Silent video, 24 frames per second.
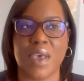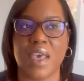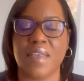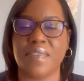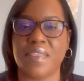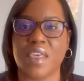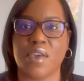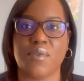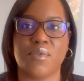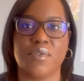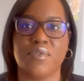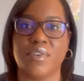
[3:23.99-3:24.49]
and
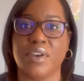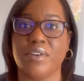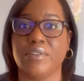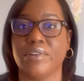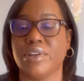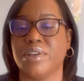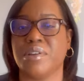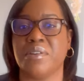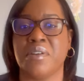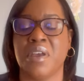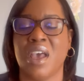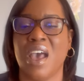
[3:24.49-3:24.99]
they were
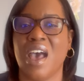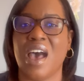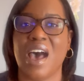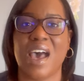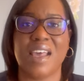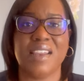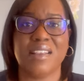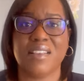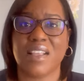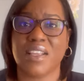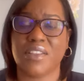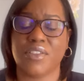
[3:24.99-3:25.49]
very, I
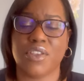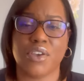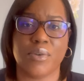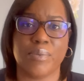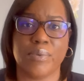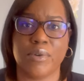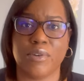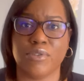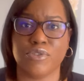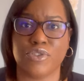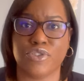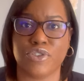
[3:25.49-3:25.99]
didn't like their
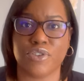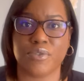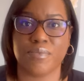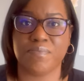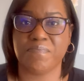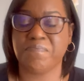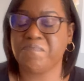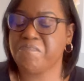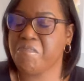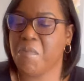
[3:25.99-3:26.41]
approach.